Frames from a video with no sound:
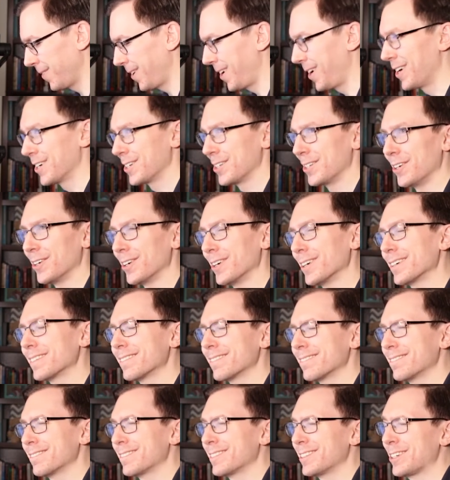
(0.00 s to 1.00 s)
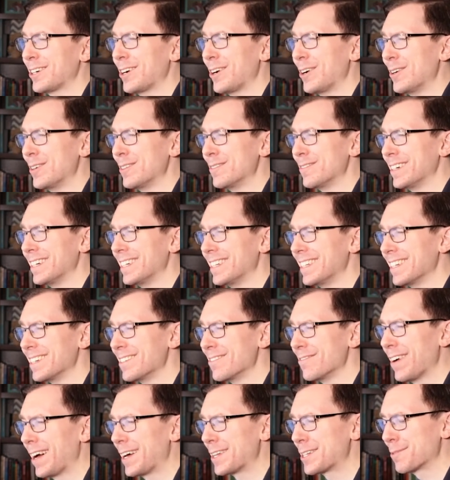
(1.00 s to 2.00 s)
on your COVID
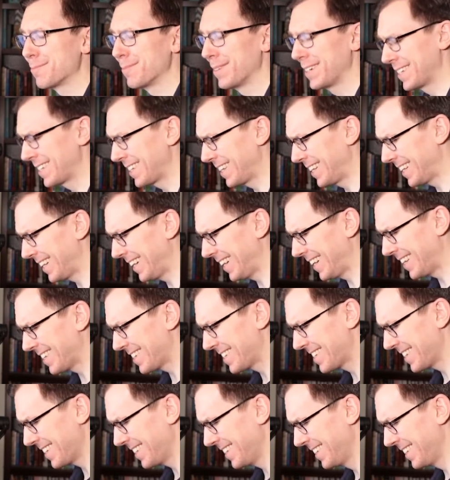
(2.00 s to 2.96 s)
investment, I guess.